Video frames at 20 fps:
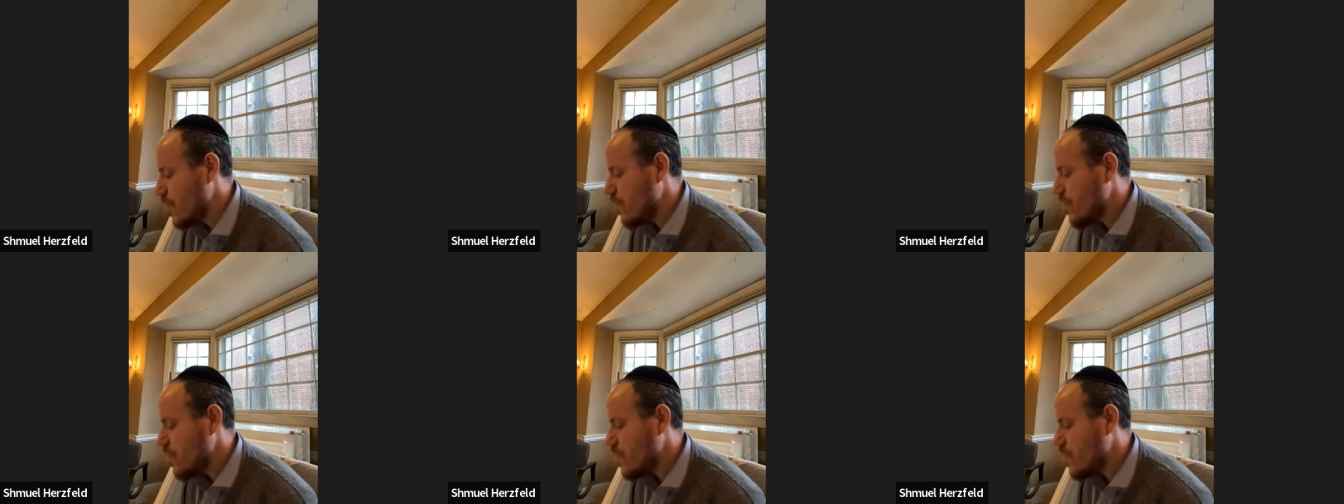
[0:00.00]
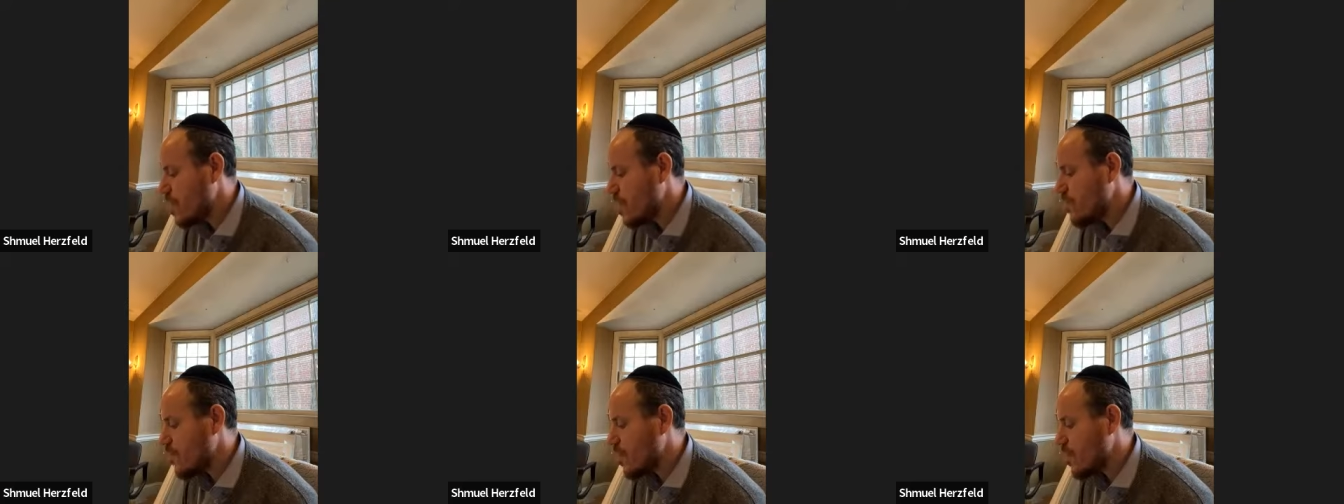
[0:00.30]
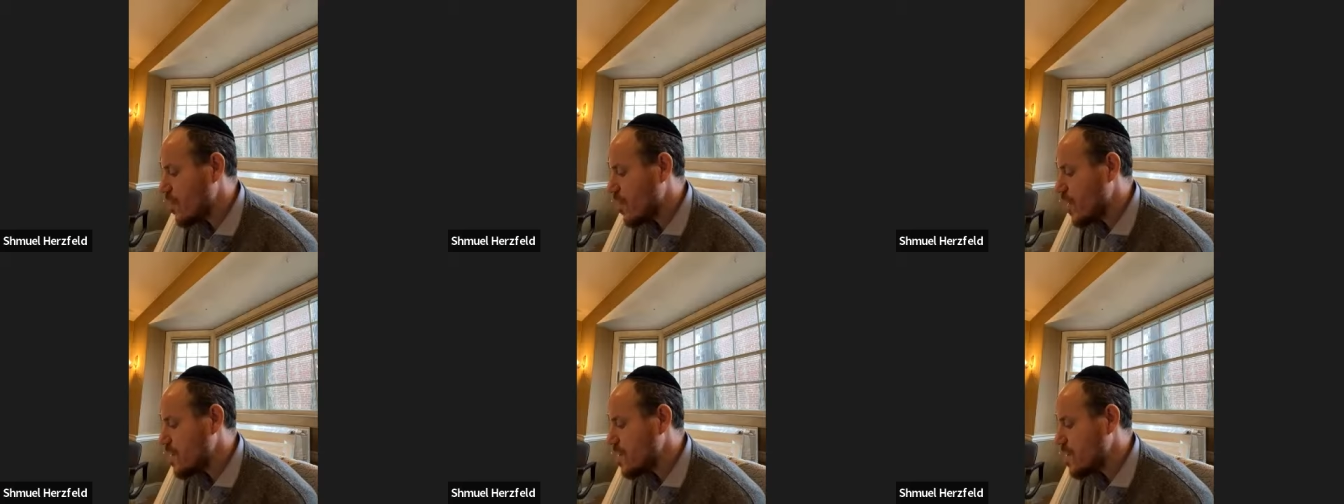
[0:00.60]
where the
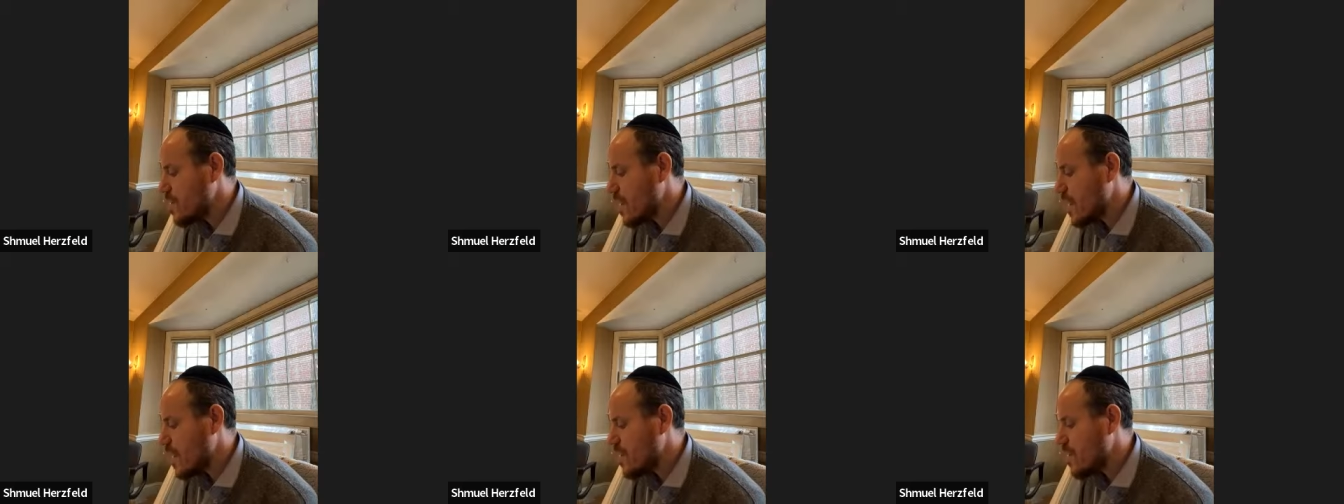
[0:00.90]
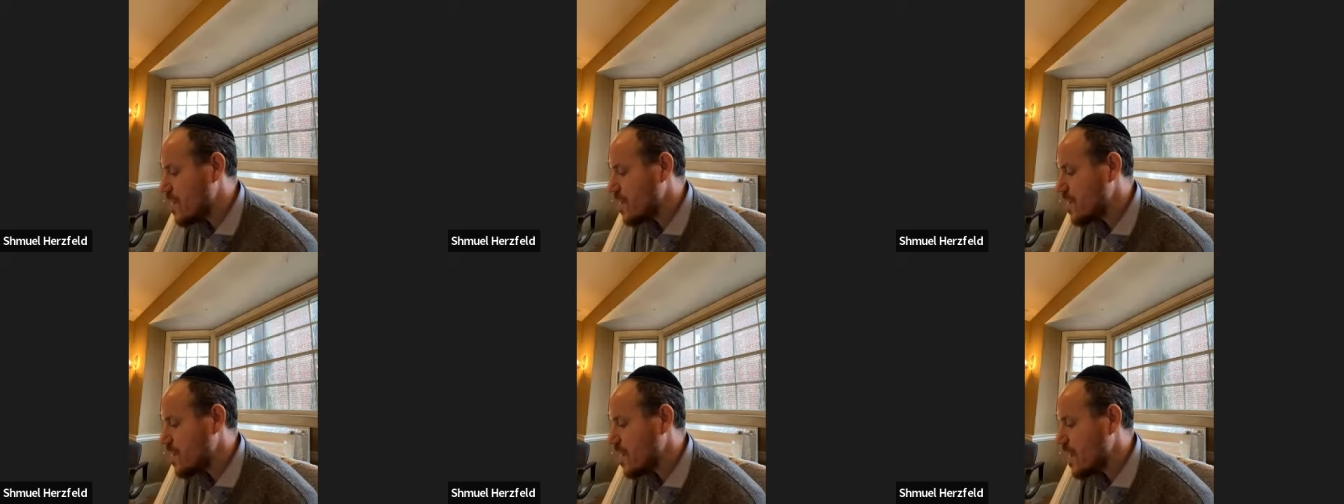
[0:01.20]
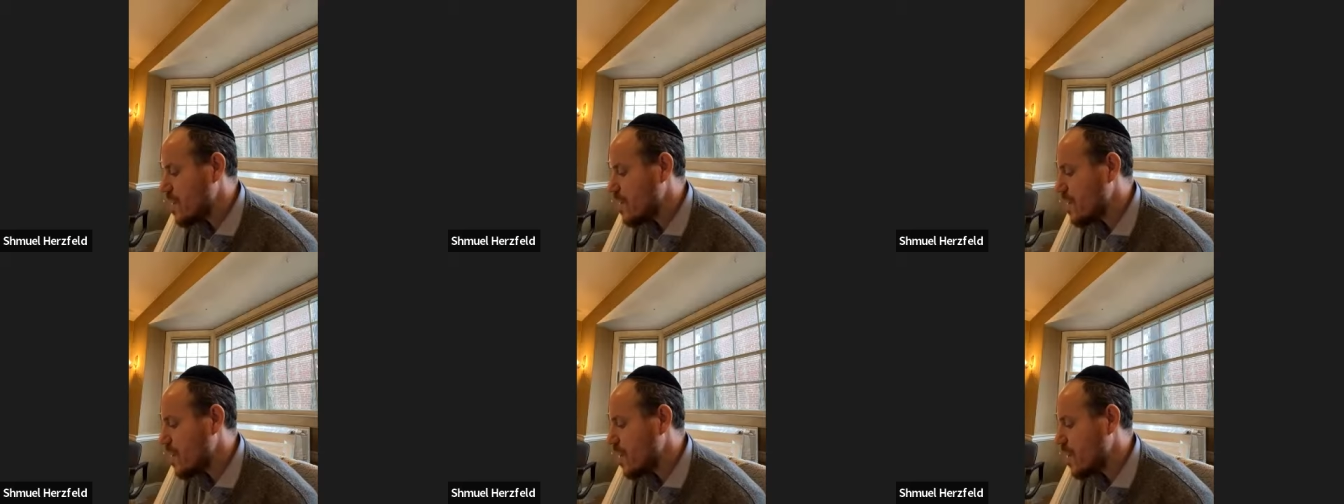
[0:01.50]
Gemara had said this
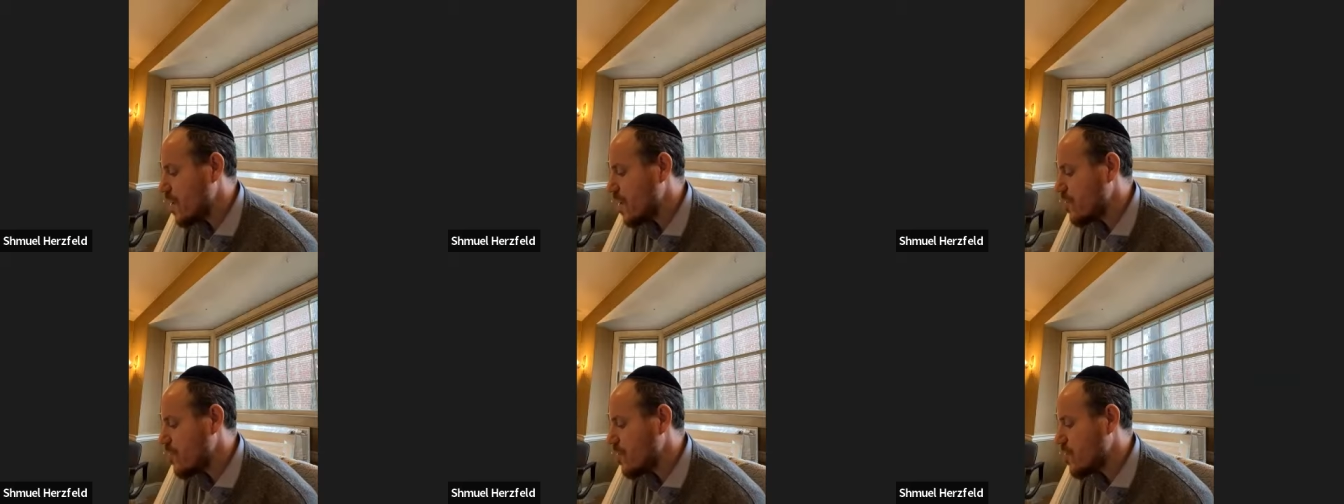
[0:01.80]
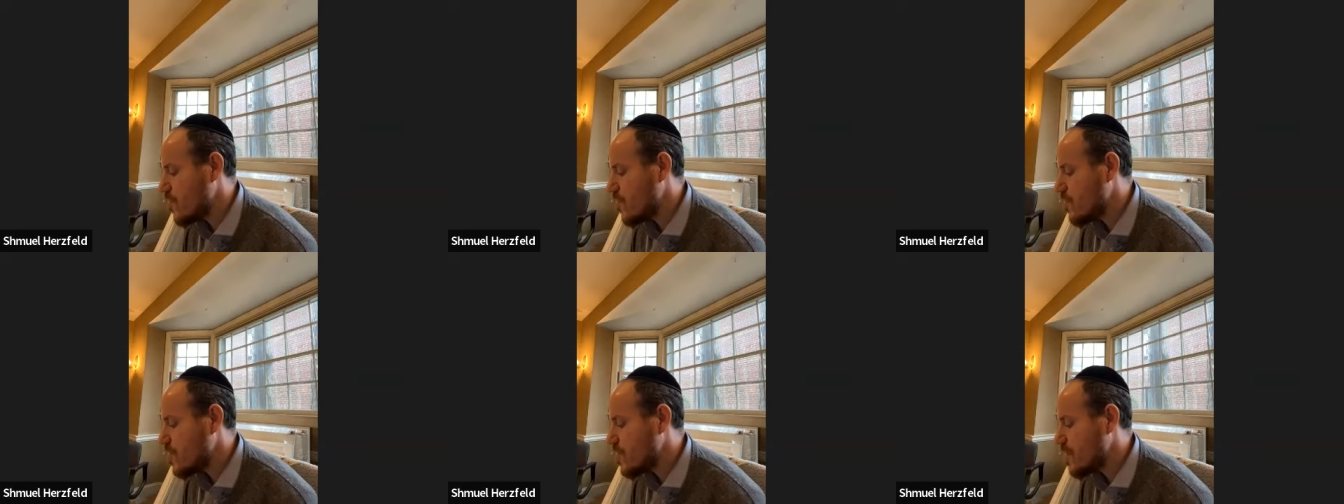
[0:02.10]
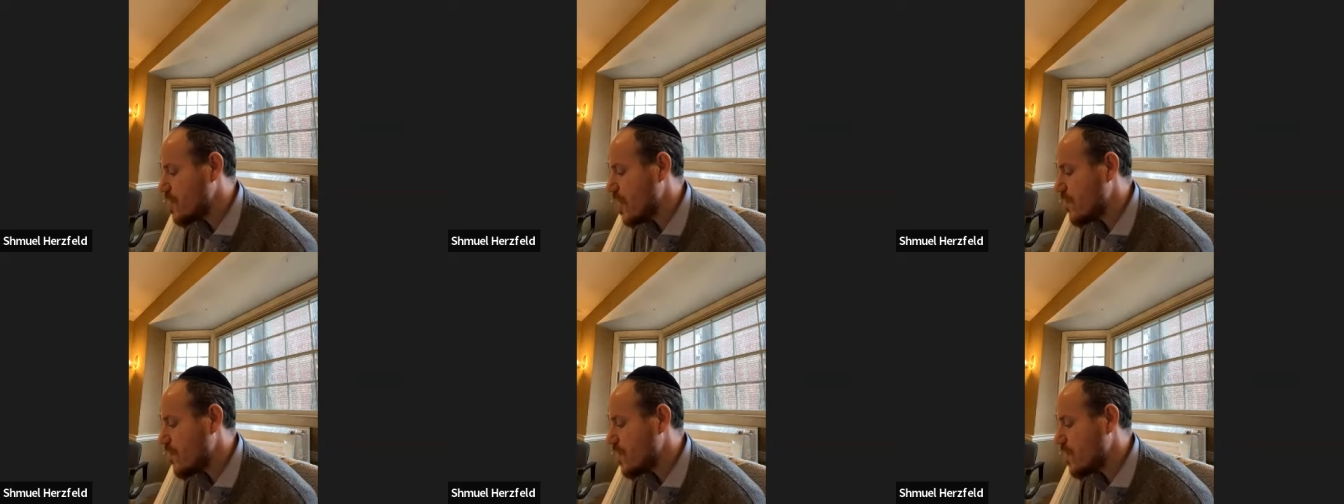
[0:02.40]
idea of a
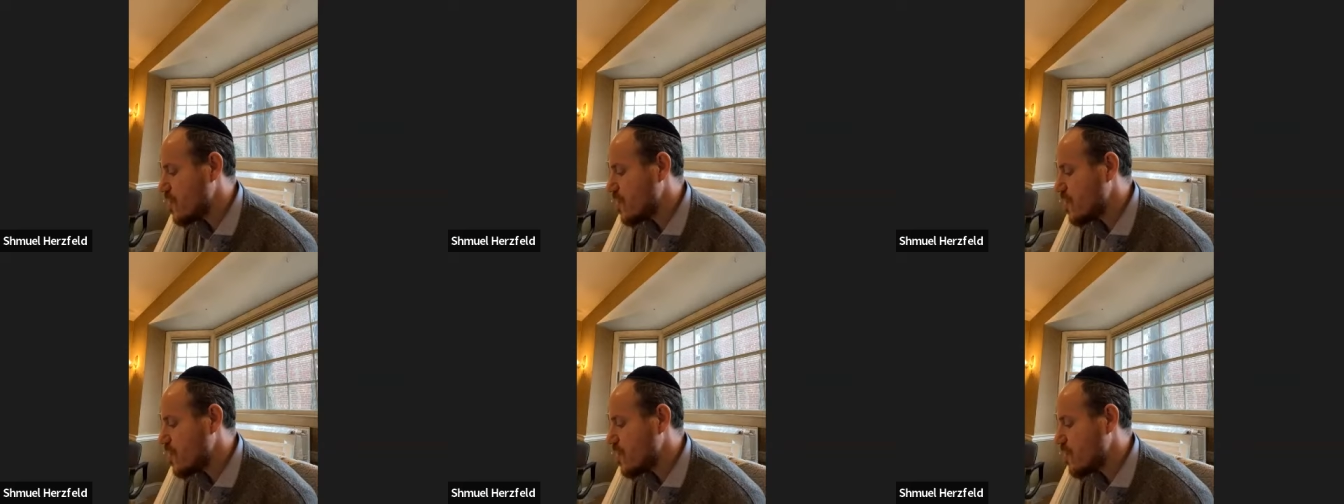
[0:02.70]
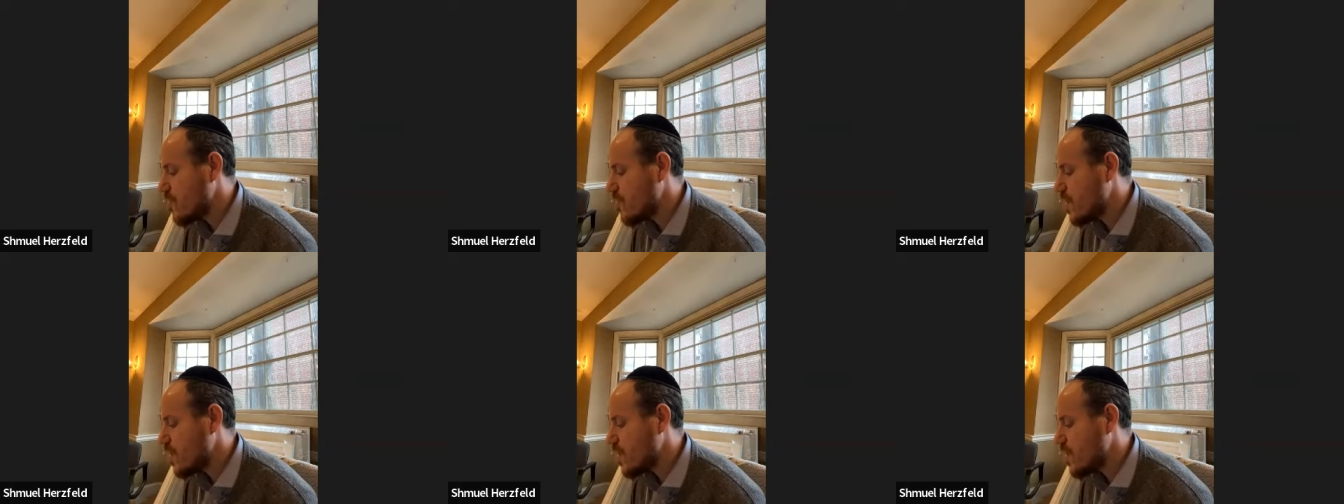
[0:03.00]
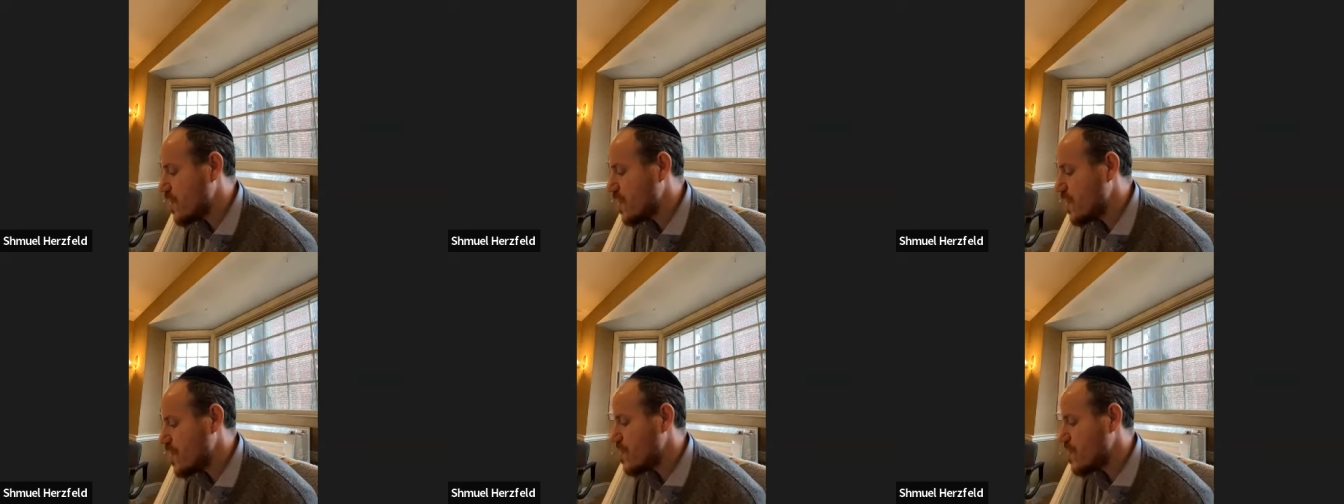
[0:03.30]
Tosefes
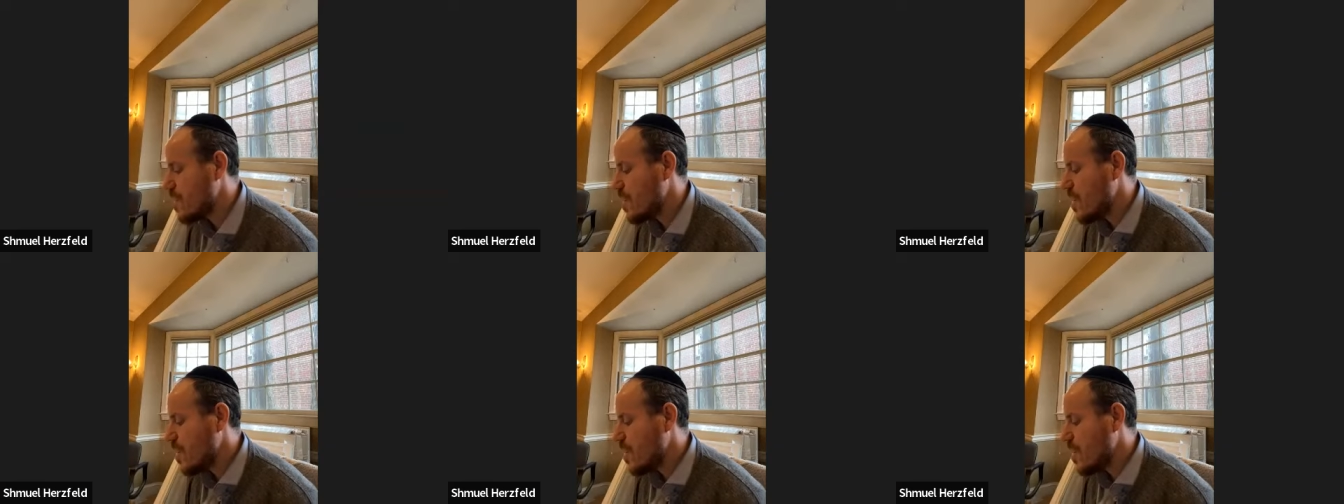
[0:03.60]
Shavias,